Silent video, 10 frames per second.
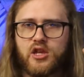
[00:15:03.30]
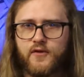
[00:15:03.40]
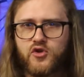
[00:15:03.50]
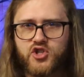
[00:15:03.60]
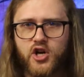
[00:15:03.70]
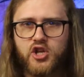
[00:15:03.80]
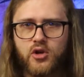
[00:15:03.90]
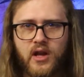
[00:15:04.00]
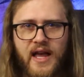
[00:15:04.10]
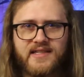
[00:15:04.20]
If you start
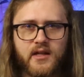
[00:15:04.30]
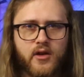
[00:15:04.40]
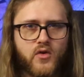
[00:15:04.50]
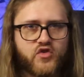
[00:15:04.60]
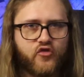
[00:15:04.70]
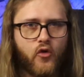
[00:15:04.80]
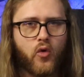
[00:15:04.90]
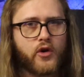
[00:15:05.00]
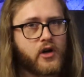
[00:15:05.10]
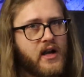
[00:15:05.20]
utilizing those
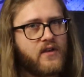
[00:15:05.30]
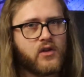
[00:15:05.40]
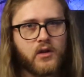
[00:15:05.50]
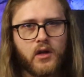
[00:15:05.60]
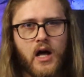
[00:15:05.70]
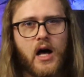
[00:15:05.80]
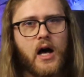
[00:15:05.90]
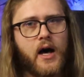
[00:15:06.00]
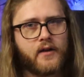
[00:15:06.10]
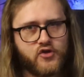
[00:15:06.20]
four, you're going to have a
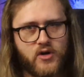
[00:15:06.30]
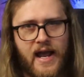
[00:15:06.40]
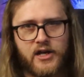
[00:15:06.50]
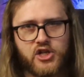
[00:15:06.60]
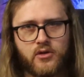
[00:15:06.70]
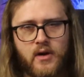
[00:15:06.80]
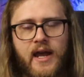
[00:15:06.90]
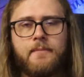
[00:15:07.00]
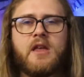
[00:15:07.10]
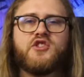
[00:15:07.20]
lot of traction,
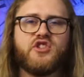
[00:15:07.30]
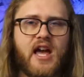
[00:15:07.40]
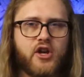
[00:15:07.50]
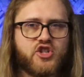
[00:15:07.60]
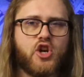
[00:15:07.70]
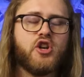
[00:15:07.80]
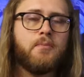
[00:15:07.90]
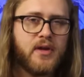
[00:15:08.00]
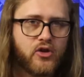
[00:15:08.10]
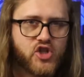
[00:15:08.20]
right? So now you're starting to
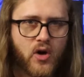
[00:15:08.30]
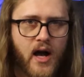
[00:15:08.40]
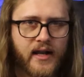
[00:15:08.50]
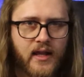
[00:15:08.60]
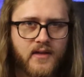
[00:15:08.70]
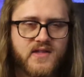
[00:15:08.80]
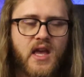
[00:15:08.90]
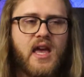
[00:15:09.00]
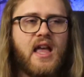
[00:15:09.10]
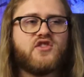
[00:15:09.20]
build your audience.
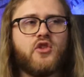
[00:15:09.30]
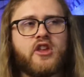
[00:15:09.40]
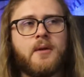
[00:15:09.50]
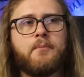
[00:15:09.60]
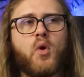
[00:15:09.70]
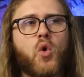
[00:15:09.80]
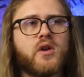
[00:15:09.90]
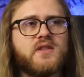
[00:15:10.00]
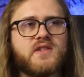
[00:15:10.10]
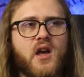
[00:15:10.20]
And so the
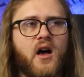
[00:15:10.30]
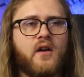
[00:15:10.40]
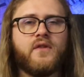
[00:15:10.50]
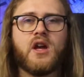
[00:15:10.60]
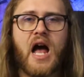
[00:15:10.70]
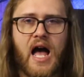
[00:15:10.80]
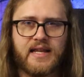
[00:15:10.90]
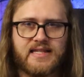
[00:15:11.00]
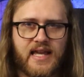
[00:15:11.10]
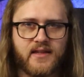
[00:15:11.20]
importance of
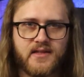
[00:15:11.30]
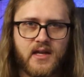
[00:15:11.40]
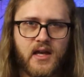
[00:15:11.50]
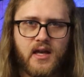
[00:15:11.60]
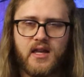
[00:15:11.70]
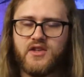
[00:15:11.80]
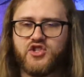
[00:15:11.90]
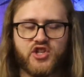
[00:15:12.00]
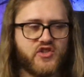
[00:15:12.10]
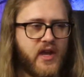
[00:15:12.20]
content
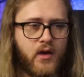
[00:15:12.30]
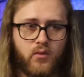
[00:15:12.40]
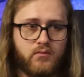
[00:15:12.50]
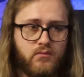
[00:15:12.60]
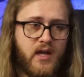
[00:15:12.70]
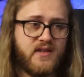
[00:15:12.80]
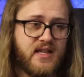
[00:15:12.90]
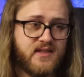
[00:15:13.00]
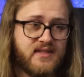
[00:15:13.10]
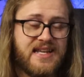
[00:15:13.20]
is just like, It's,
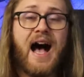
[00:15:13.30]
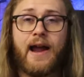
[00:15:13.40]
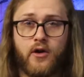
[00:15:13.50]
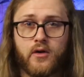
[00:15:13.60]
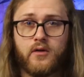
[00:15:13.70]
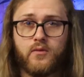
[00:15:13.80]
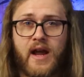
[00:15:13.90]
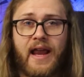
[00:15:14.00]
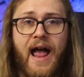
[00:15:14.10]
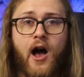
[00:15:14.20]
it's dire,
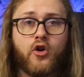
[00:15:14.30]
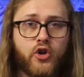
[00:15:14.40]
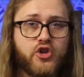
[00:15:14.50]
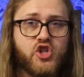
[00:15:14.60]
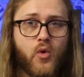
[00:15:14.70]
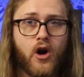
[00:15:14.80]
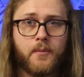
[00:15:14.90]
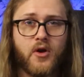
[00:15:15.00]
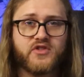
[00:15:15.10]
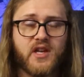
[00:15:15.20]
right? How good you are
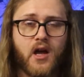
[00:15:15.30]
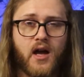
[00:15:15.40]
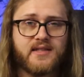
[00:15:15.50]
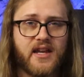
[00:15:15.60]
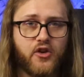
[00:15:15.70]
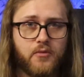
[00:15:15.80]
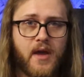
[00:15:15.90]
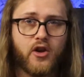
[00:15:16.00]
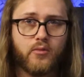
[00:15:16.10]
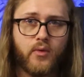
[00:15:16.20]
at posting content could
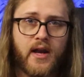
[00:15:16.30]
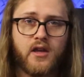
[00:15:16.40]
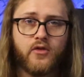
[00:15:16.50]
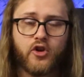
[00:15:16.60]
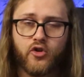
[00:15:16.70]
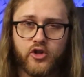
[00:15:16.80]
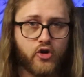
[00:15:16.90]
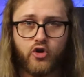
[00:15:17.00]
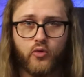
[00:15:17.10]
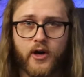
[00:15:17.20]
make or break the,
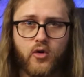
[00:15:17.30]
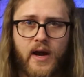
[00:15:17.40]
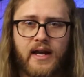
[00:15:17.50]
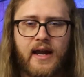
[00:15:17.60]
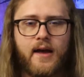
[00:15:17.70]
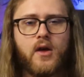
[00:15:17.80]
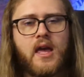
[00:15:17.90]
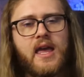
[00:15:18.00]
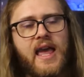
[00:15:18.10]
your career right now.